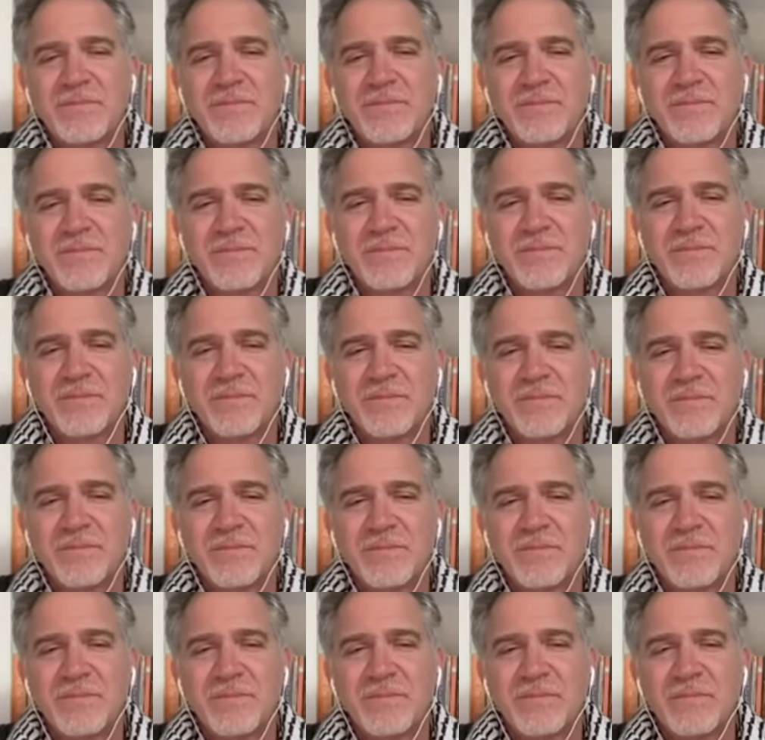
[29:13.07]

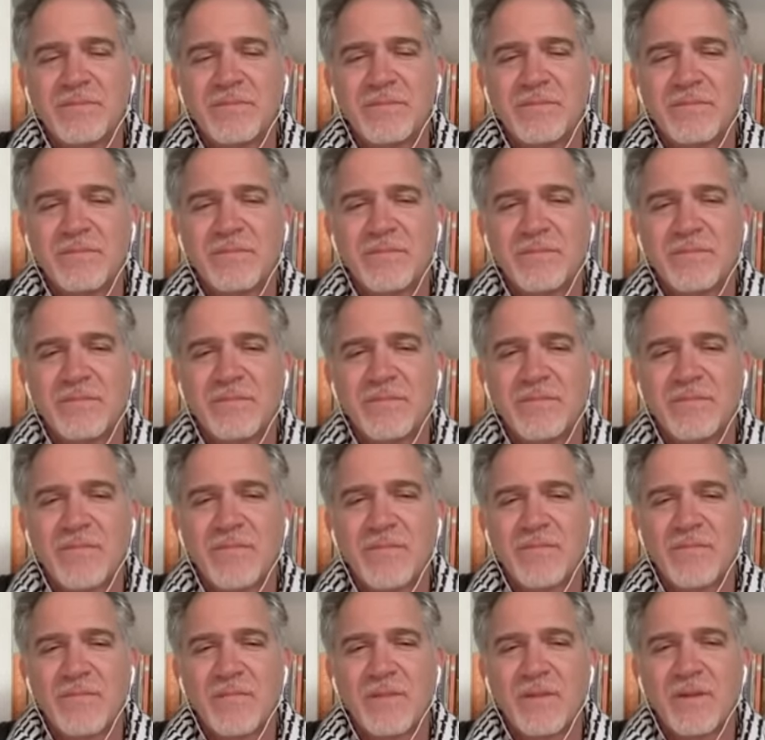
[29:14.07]

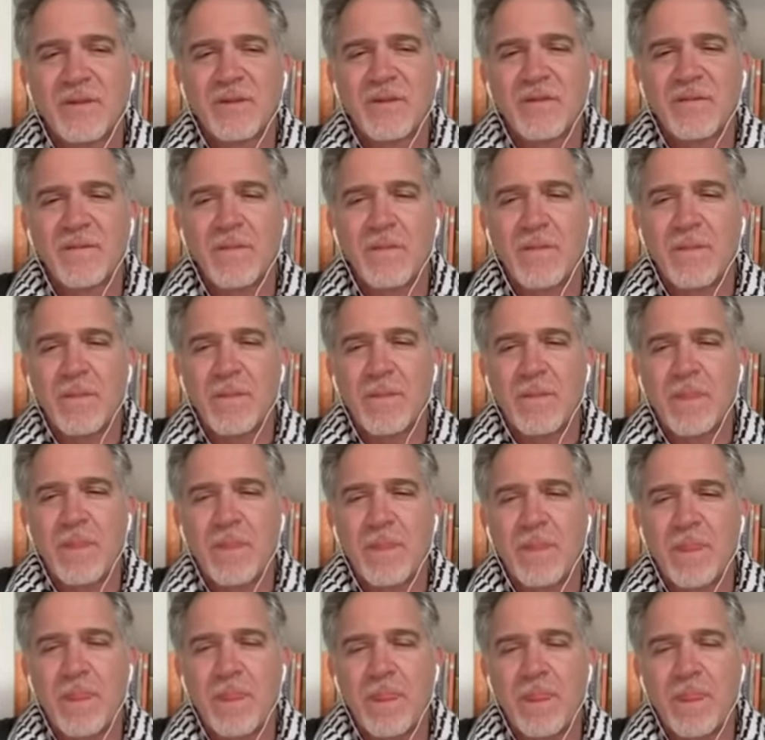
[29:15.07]

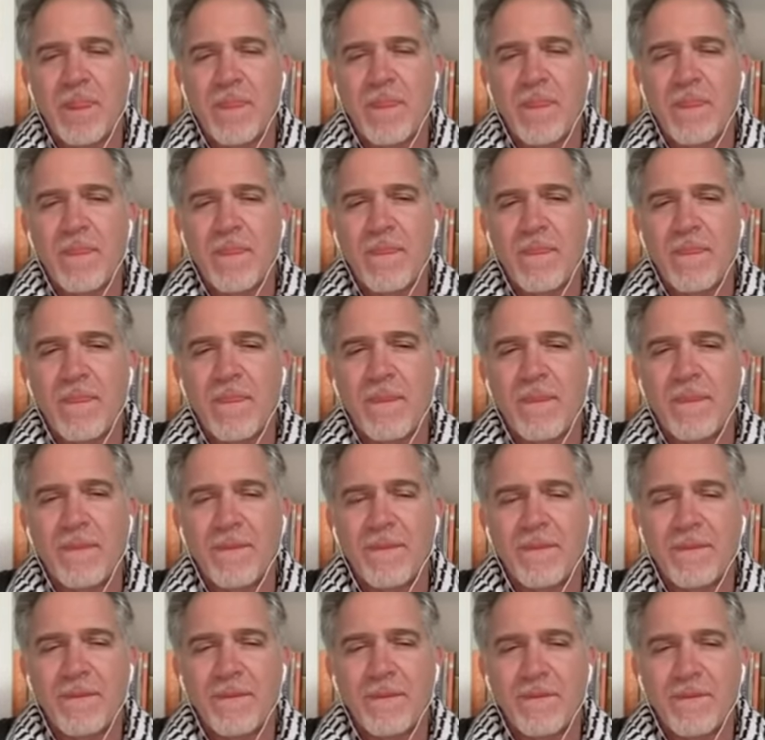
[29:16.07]

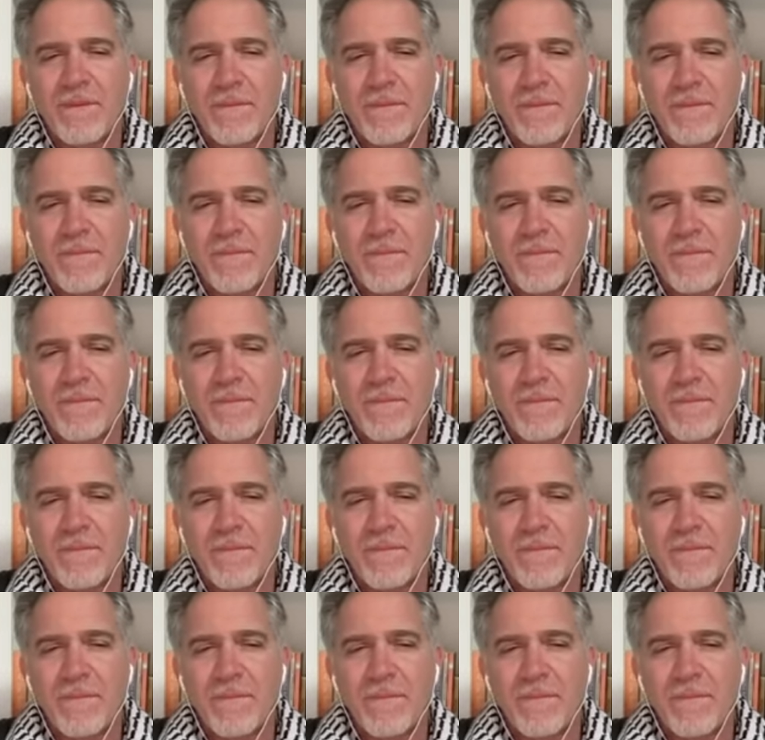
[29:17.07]
[no speech]